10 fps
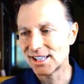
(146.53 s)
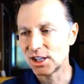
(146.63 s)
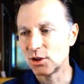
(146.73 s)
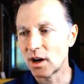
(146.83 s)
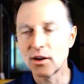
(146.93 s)
that
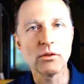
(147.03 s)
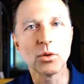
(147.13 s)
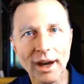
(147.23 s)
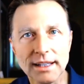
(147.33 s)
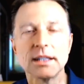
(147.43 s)
you are
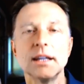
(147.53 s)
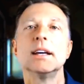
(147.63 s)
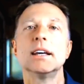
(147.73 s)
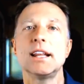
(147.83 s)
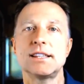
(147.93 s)
overweight,
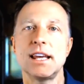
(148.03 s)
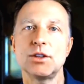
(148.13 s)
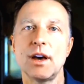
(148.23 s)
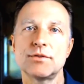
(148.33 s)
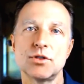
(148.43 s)
it's that
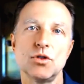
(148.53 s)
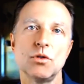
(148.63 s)
you have too